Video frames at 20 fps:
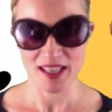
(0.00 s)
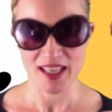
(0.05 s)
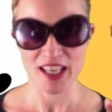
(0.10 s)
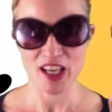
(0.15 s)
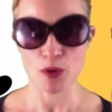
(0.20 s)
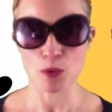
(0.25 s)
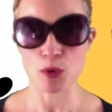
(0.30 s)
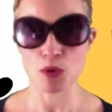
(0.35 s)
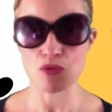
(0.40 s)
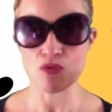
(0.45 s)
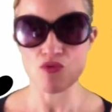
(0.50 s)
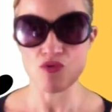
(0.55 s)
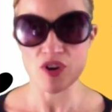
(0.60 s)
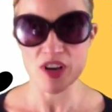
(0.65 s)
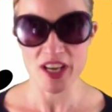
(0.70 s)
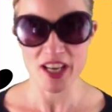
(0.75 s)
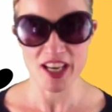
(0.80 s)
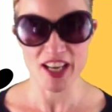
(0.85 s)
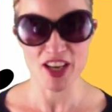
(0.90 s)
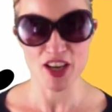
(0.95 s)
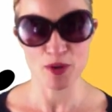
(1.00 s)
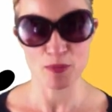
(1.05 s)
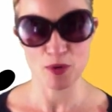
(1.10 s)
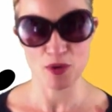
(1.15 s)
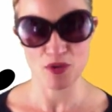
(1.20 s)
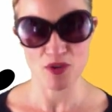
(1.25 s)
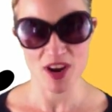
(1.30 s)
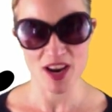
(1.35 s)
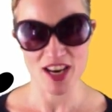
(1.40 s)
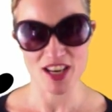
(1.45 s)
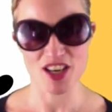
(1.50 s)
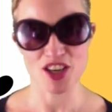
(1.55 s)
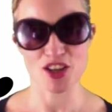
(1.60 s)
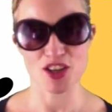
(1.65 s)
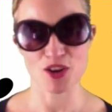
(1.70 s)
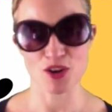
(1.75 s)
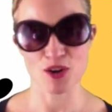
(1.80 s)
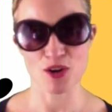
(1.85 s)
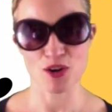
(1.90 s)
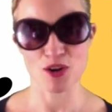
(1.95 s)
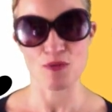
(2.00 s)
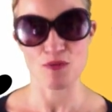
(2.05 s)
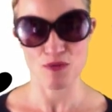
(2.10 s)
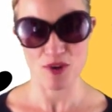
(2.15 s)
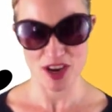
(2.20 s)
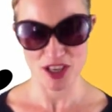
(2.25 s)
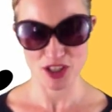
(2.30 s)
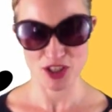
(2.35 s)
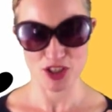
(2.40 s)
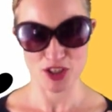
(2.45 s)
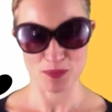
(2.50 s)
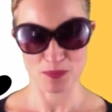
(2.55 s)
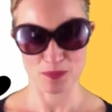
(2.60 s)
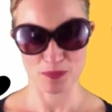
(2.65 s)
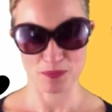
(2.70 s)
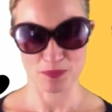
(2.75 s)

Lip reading: it will really upgrade your French.